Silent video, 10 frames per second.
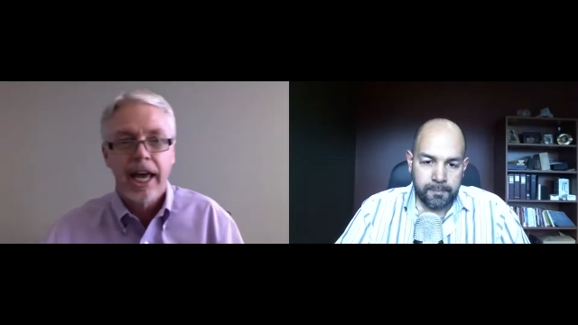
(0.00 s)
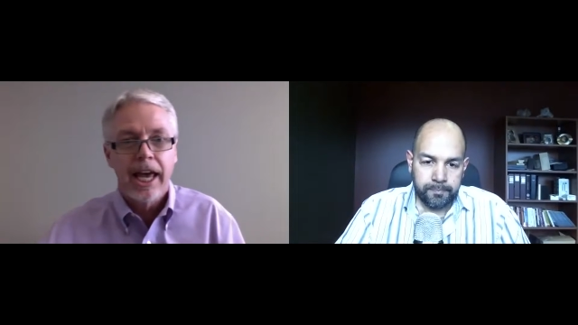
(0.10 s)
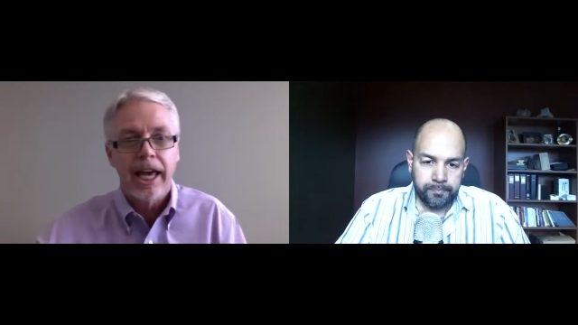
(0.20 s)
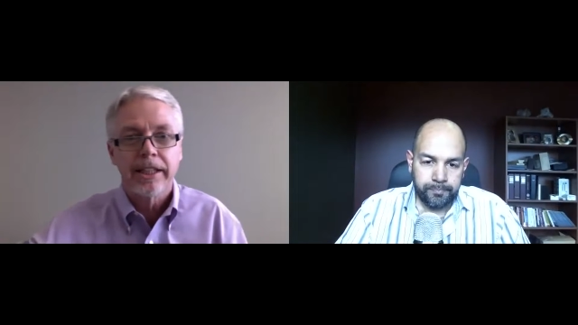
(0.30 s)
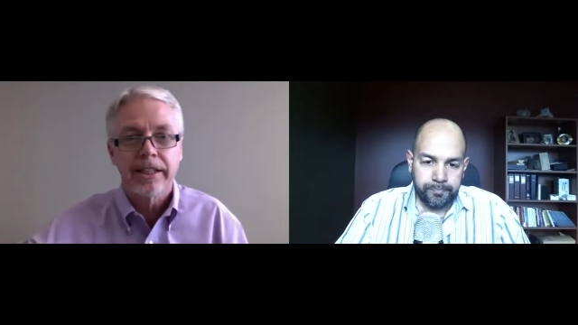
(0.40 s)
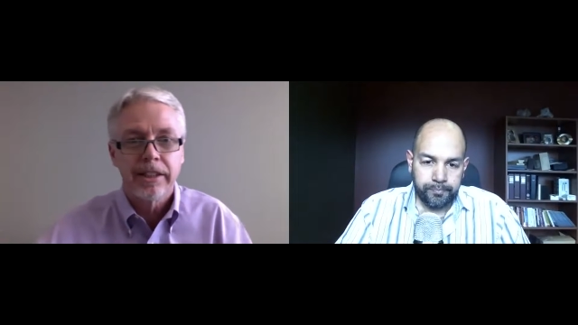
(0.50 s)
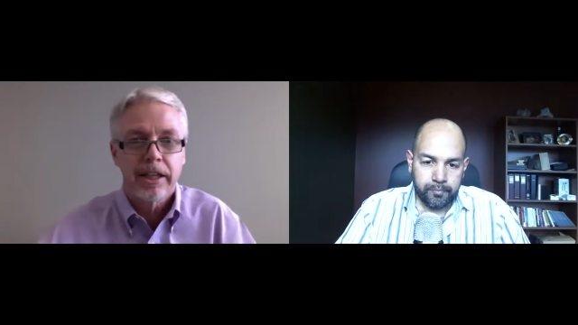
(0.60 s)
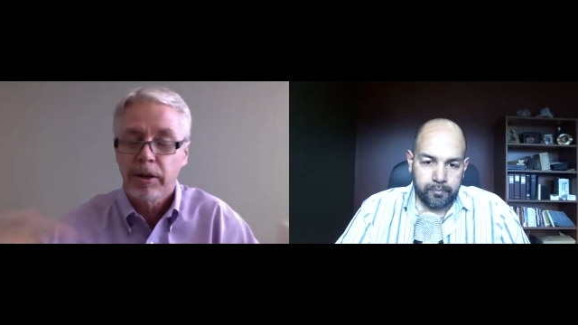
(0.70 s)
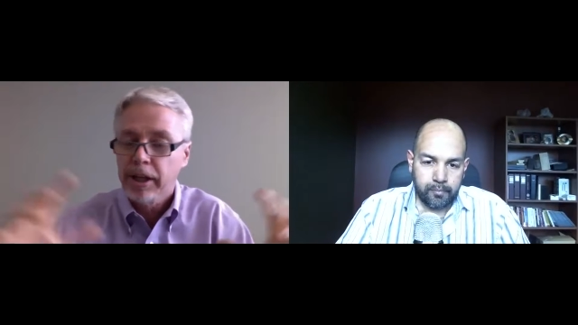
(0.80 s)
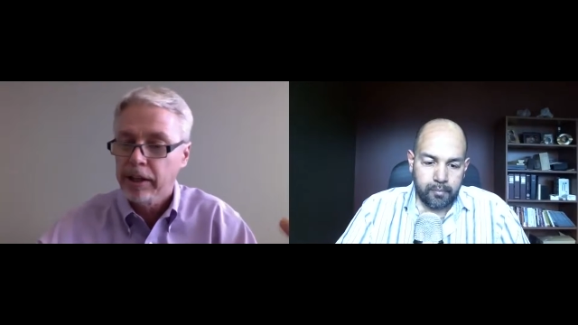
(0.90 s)
Speaker 1: And, you
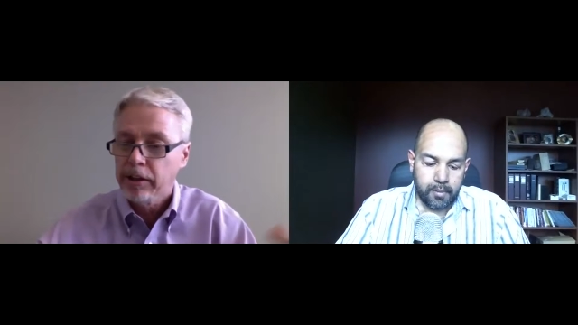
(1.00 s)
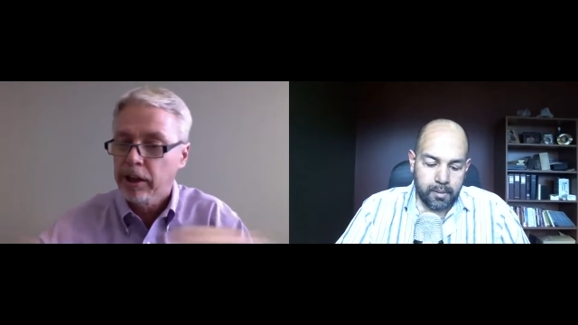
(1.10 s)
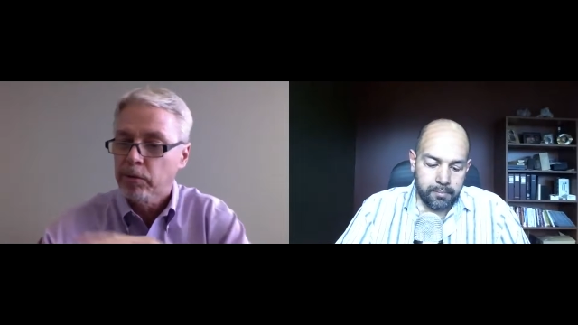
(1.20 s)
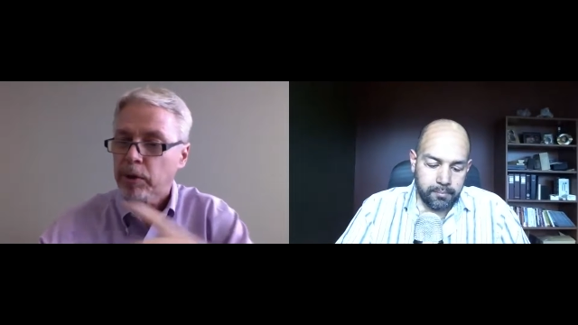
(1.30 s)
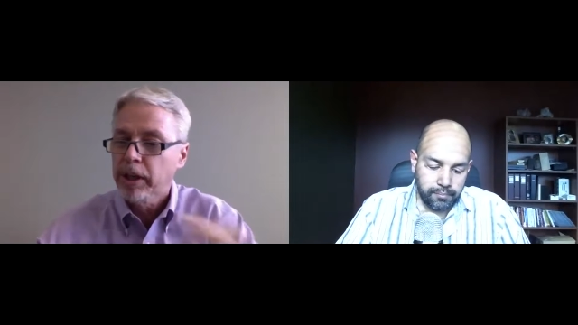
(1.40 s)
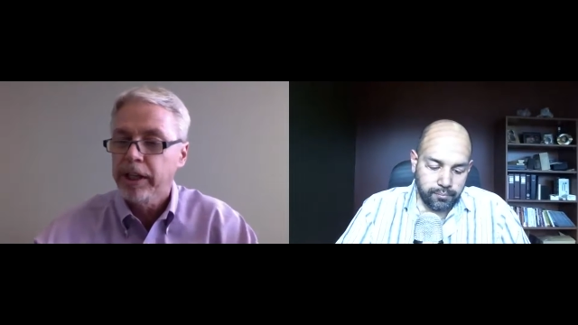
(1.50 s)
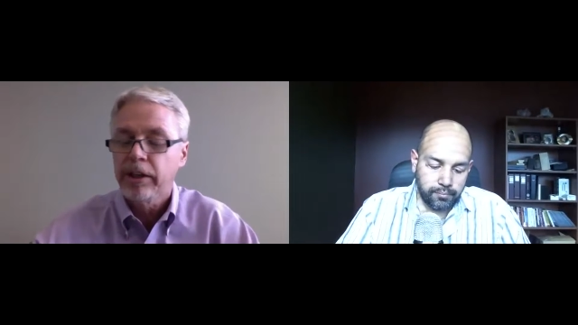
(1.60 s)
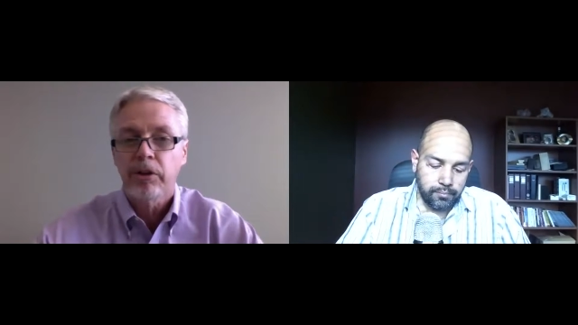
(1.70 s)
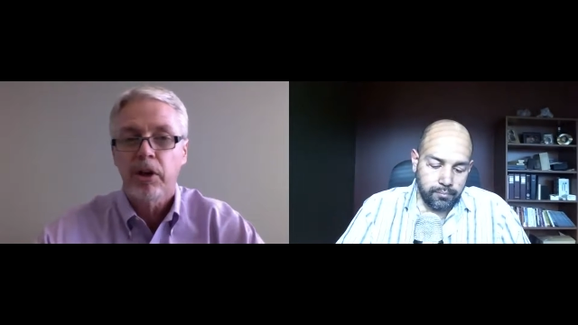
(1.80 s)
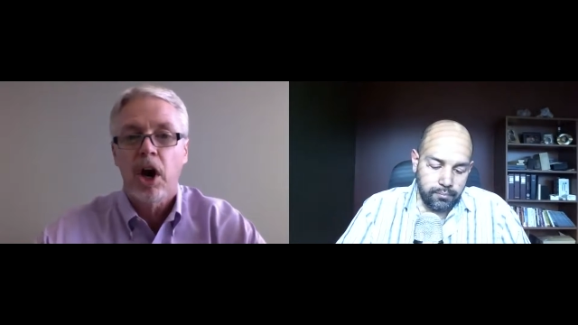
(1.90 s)
know, it, it really
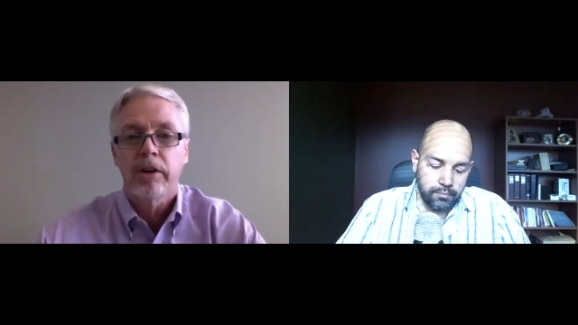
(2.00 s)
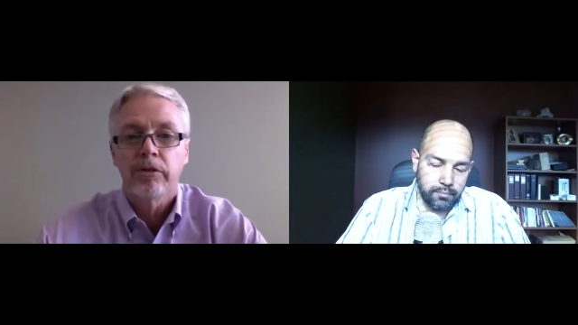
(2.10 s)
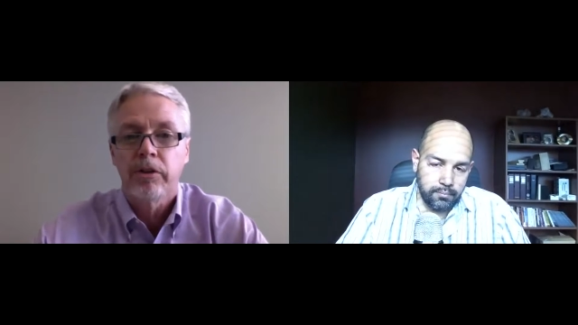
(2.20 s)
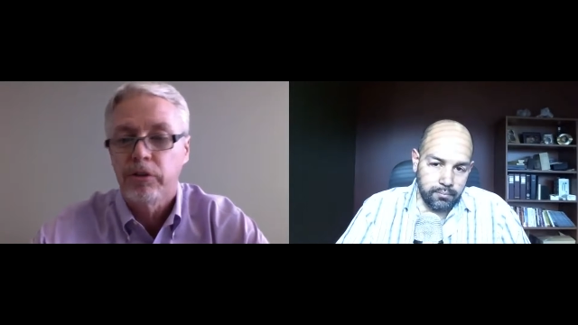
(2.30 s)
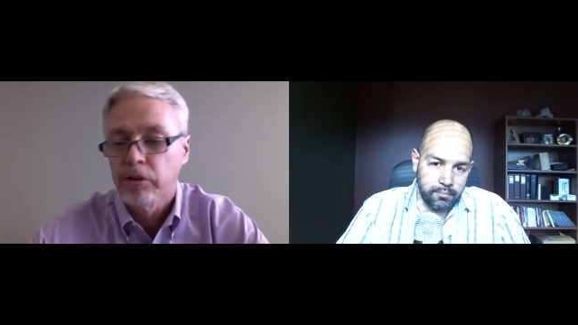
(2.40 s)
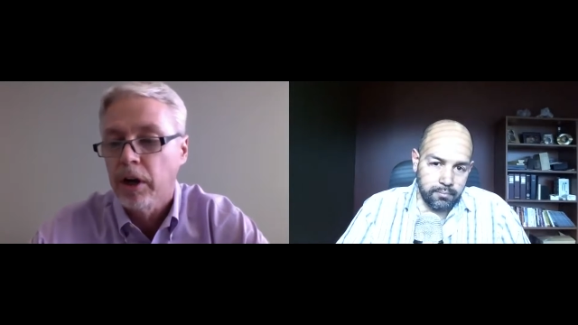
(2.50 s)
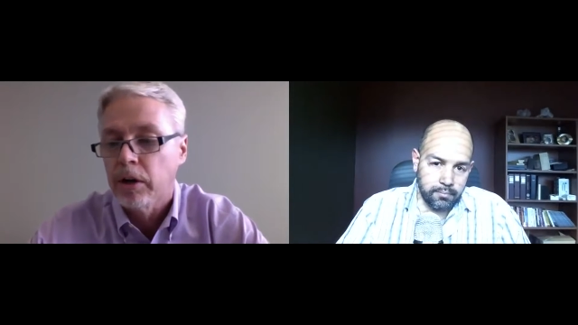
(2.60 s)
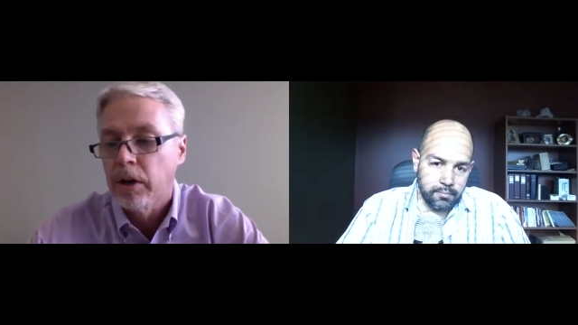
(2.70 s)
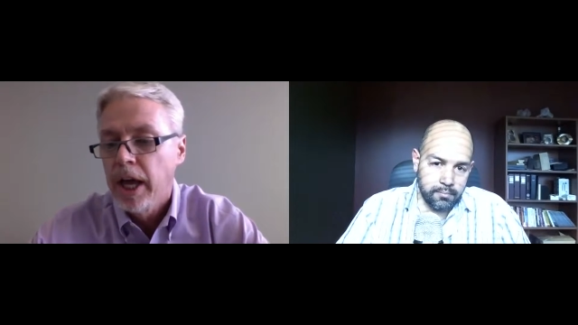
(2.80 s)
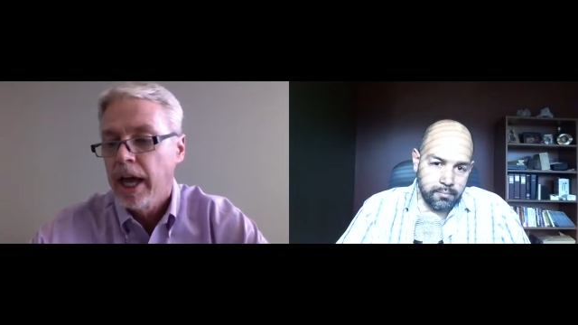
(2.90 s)
is a constant juggle.